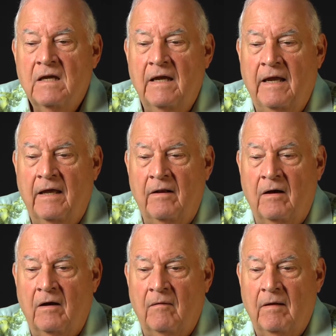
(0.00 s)
and
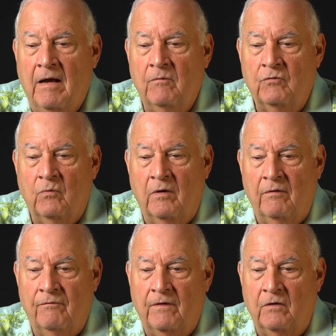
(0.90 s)
uh, I was one of
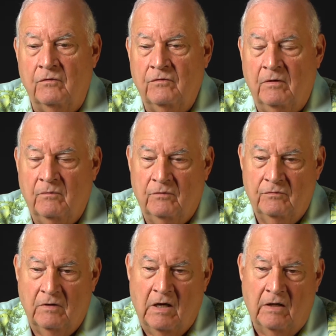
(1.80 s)
the folks that
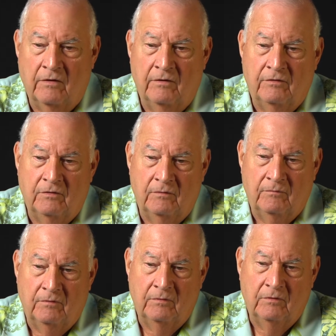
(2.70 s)
was honored to
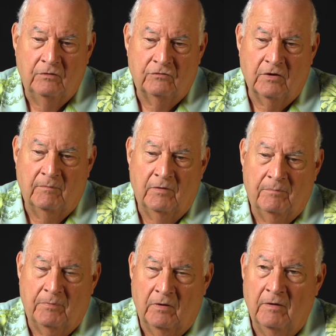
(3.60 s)
do some of the
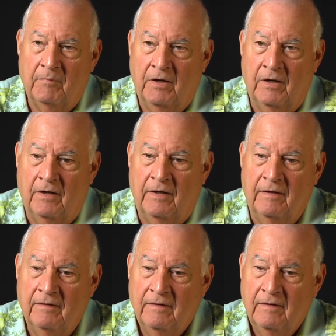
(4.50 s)
preliminary,
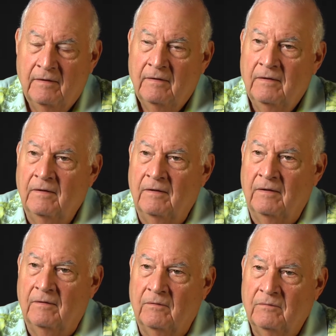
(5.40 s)

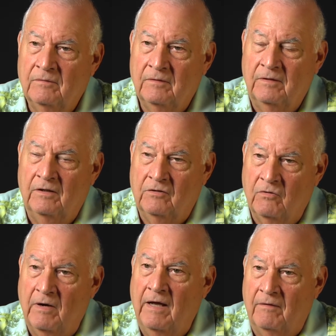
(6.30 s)
uh, get the
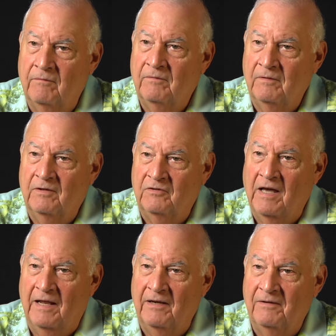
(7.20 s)
crowd
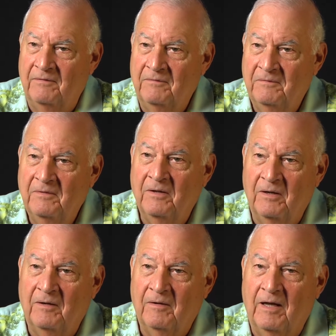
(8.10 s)
excited
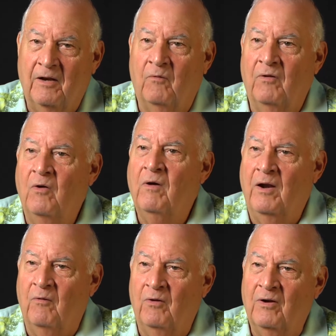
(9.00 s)
uh, I don't know. I
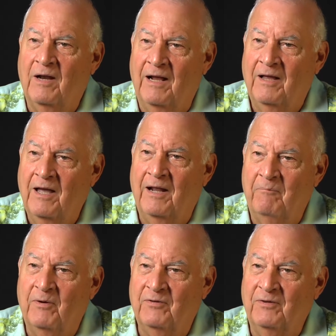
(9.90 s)
don't look like a kind of
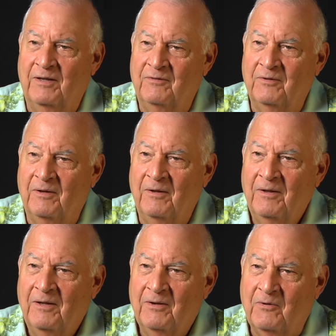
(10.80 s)
person that's a
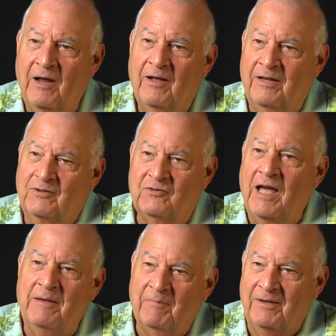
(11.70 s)
crowd
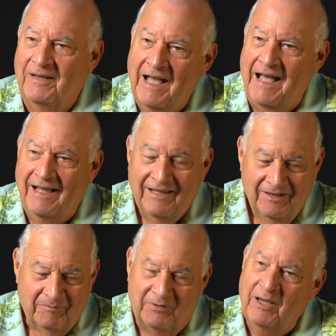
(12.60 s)
excitement guy,
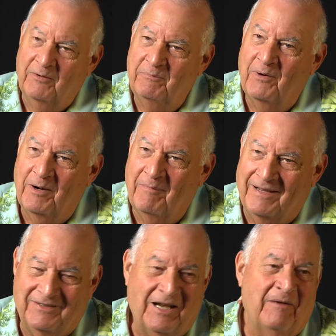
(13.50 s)
but that was part of my
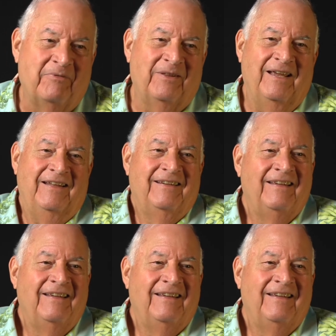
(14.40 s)
job for that.